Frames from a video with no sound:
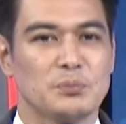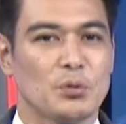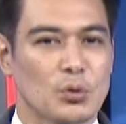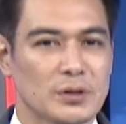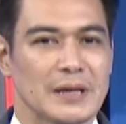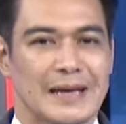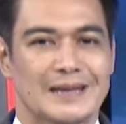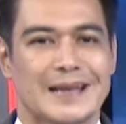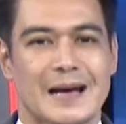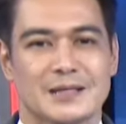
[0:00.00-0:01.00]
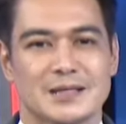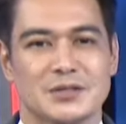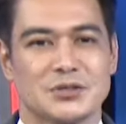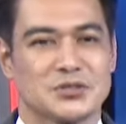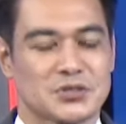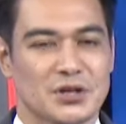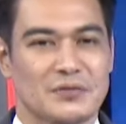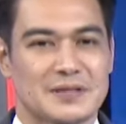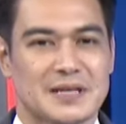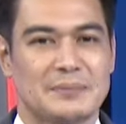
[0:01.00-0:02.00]
port in Gaza to
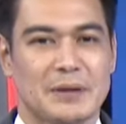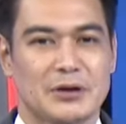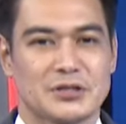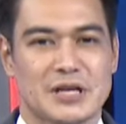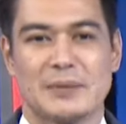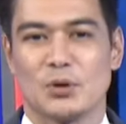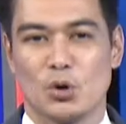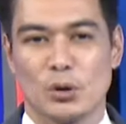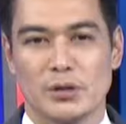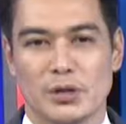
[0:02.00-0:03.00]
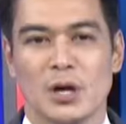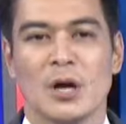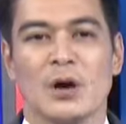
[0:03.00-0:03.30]
serve as a maritime corridor